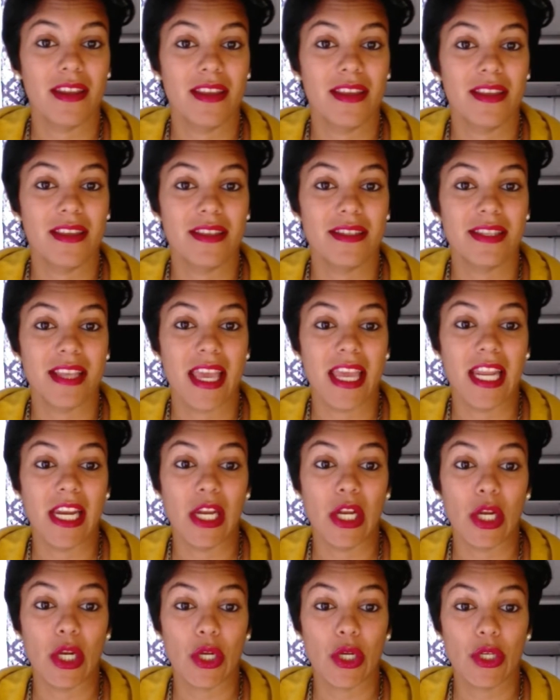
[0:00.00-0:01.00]
is a
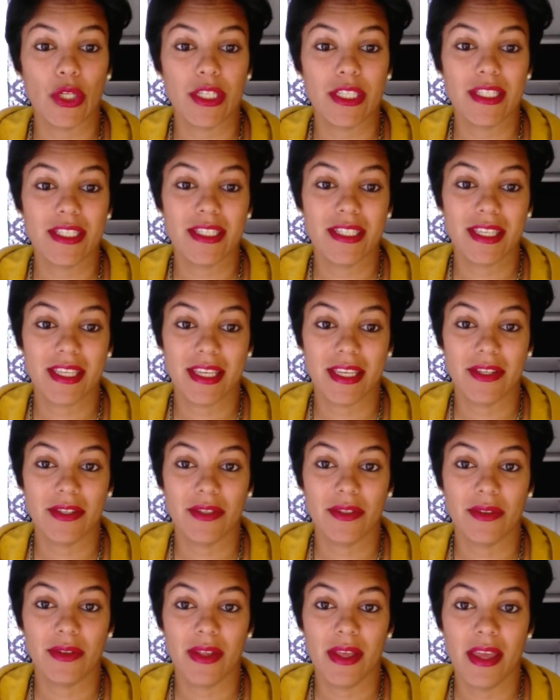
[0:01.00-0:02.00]
learned
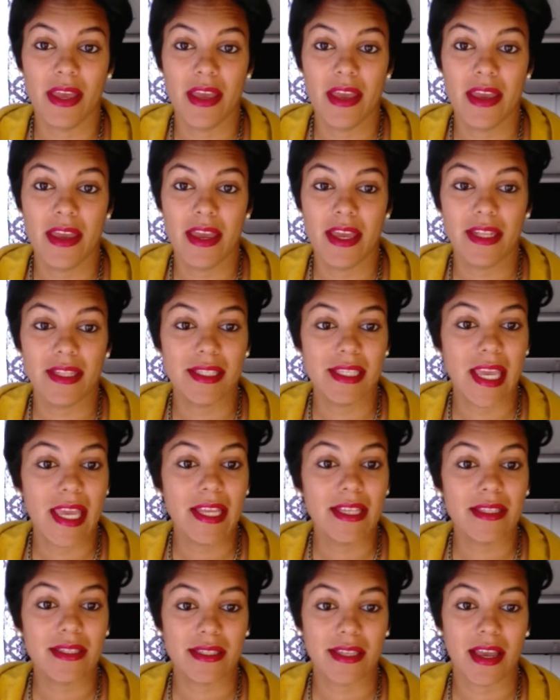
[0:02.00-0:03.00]
skill. It
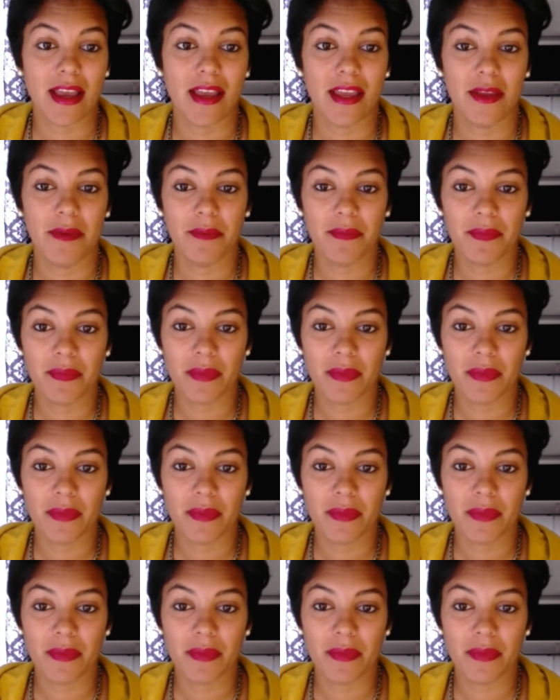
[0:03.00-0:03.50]
takes time.